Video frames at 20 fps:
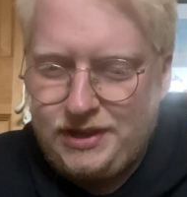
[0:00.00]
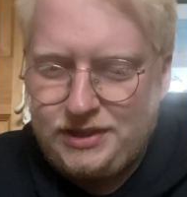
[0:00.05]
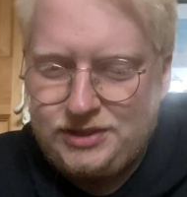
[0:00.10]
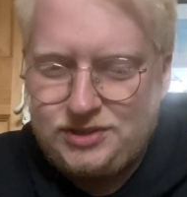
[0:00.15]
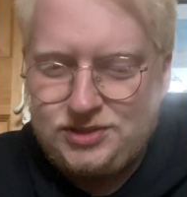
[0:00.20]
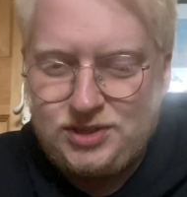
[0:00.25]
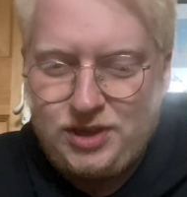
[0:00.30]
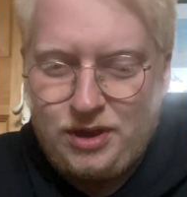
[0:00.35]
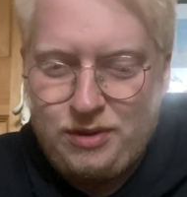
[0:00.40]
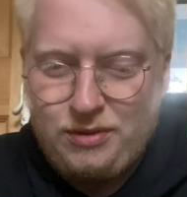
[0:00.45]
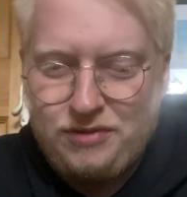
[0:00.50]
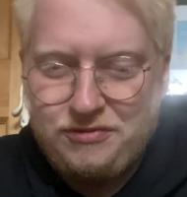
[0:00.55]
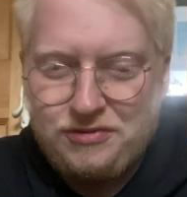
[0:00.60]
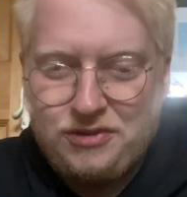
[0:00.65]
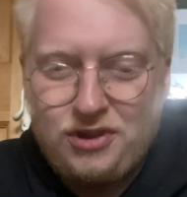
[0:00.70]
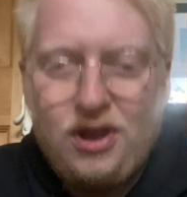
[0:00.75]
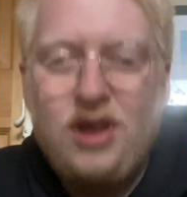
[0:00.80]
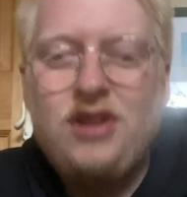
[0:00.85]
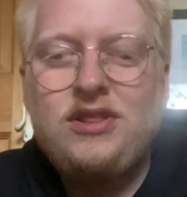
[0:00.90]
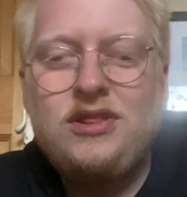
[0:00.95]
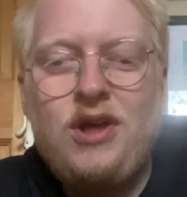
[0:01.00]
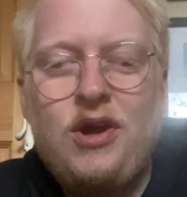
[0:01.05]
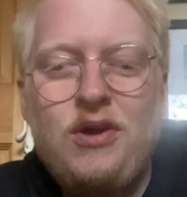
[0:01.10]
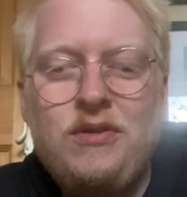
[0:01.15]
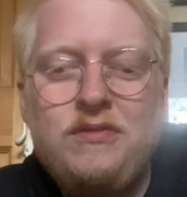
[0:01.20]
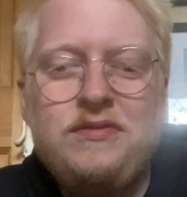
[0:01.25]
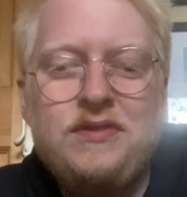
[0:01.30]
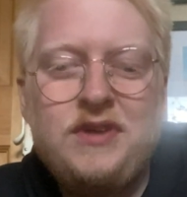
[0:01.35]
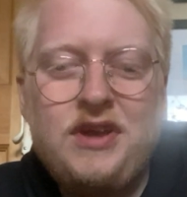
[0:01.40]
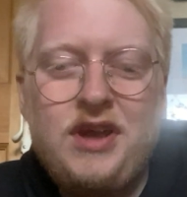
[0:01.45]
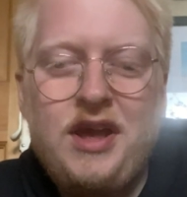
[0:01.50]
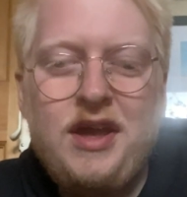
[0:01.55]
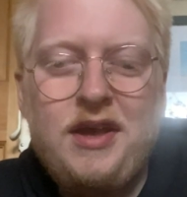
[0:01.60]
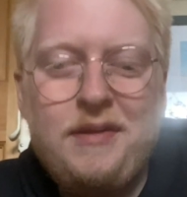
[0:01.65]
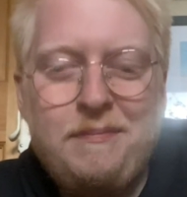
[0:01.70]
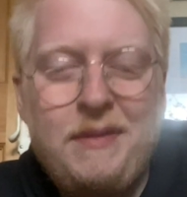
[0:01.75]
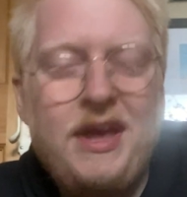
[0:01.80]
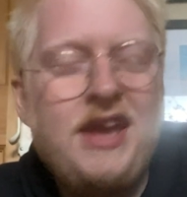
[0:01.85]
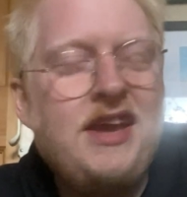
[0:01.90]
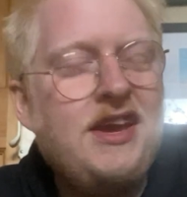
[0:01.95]
So I've got a lot of uh,
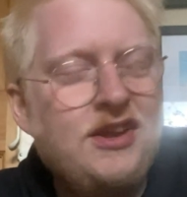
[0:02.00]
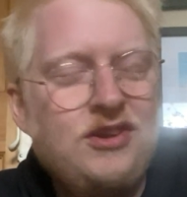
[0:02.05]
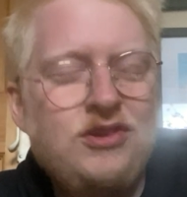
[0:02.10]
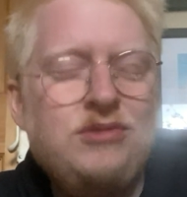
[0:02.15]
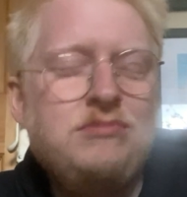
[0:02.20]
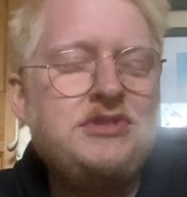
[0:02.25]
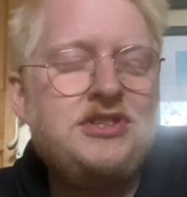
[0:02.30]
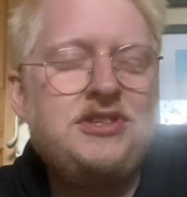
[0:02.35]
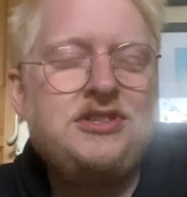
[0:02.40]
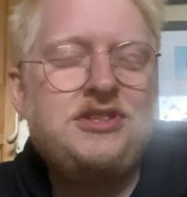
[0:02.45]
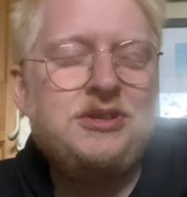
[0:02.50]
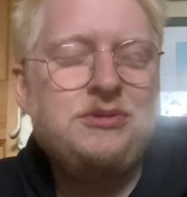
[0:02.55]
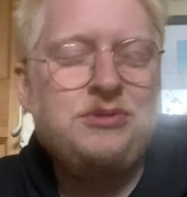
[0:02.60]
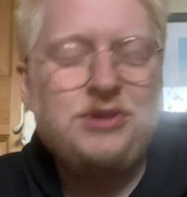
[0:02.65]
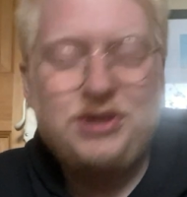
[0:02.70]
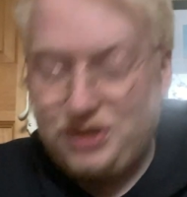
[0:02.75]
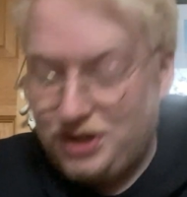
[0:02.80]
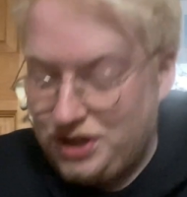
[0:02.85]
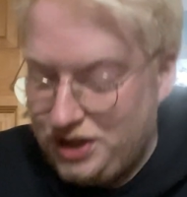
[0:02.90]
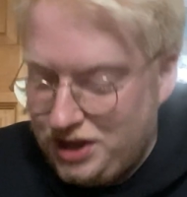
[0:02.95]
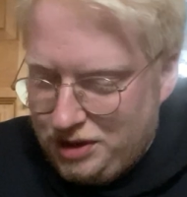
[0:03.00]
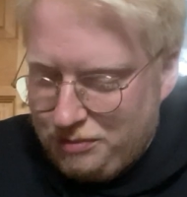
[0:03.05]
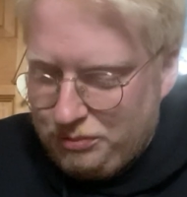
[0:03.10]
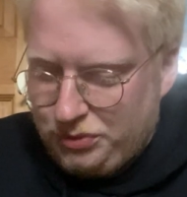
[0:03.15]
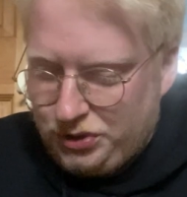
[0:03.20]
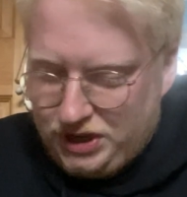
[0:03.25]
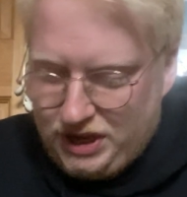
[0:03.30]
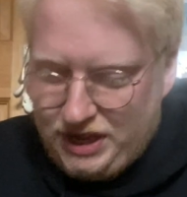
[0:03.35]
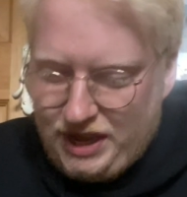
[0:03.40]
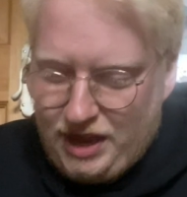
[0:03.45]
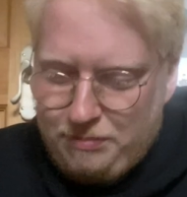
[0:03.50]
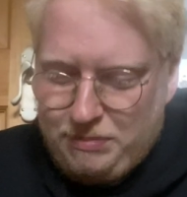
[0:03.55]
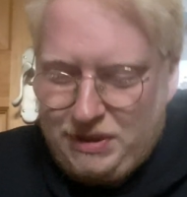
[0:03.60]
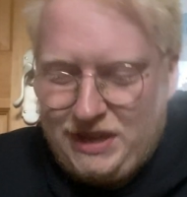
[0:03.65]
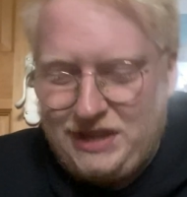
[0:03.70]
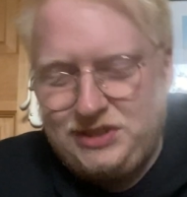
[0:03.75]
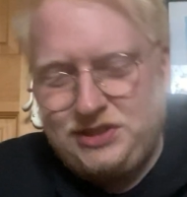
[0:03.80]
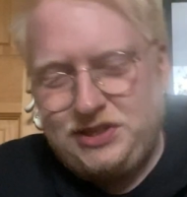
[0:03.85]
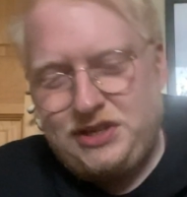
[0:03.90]
making up to do. But I uh, yeah, picked